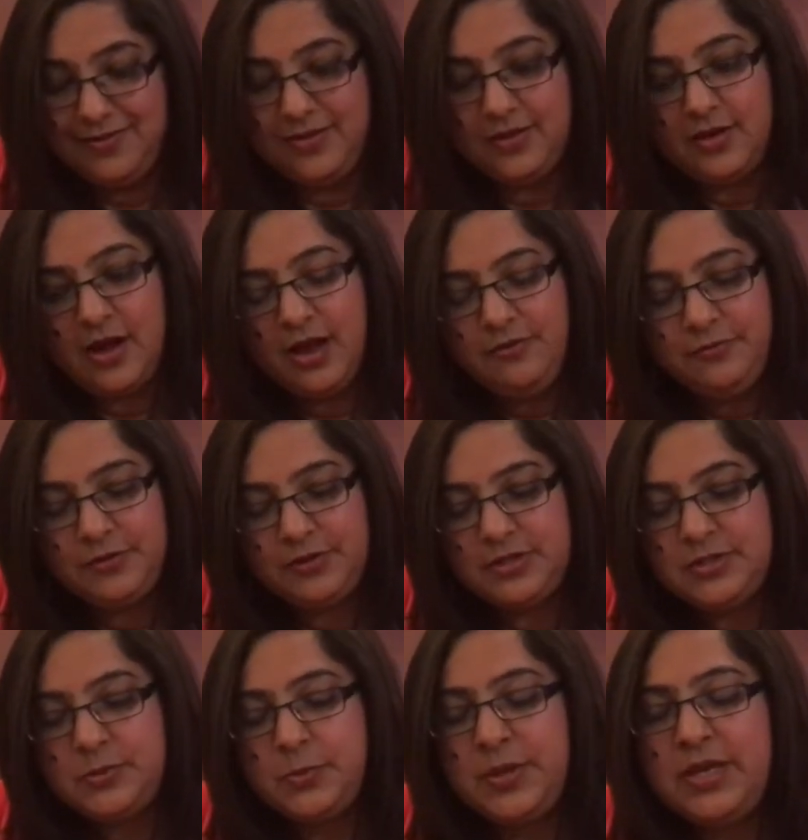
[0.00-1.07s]
The card for
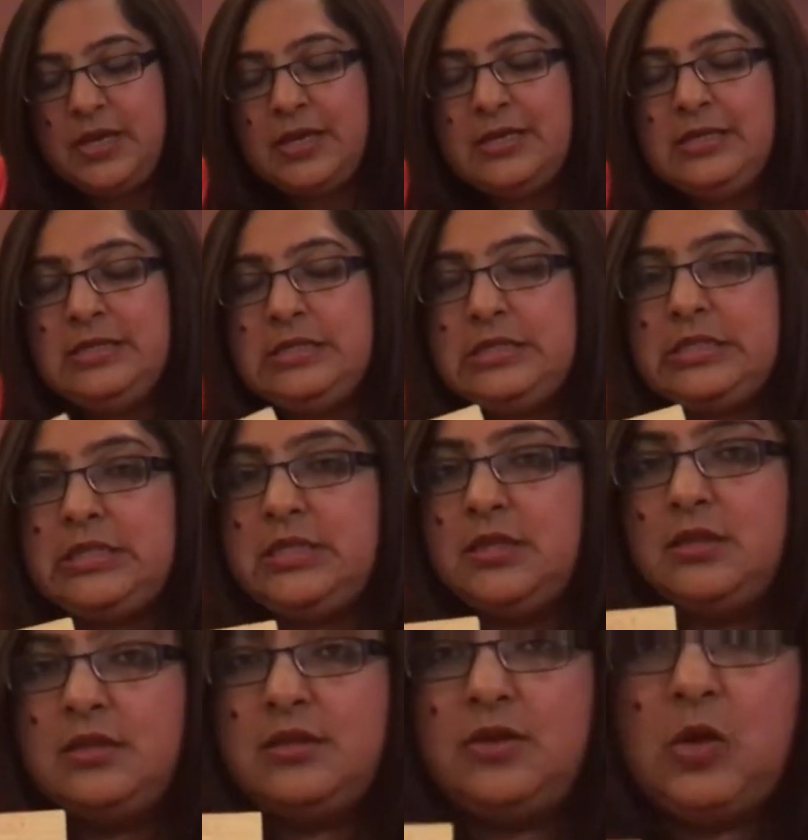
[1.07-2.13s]
this week is
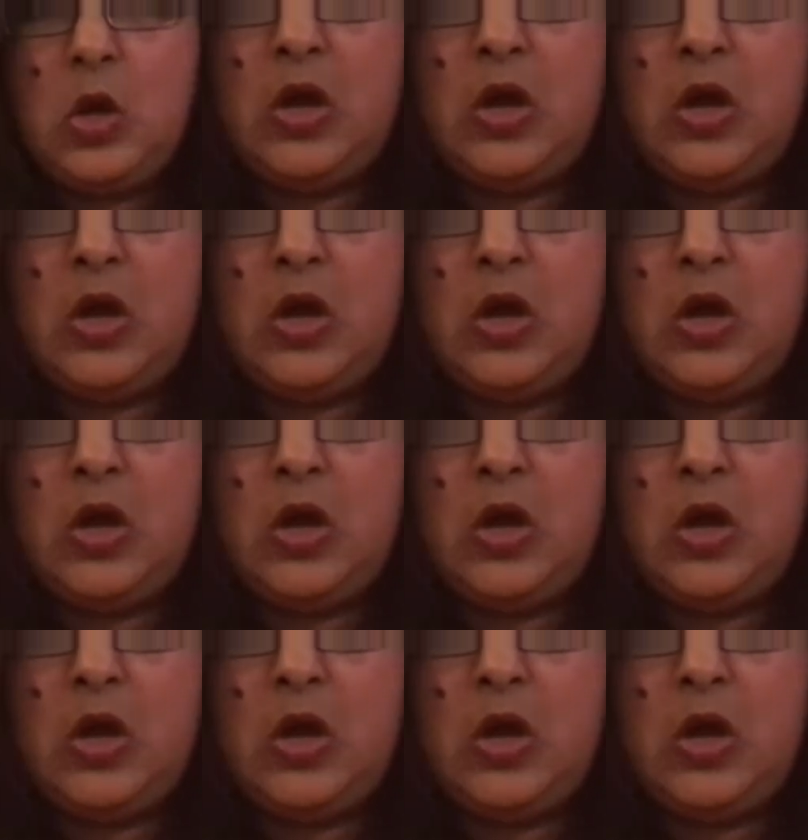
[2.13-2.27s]
the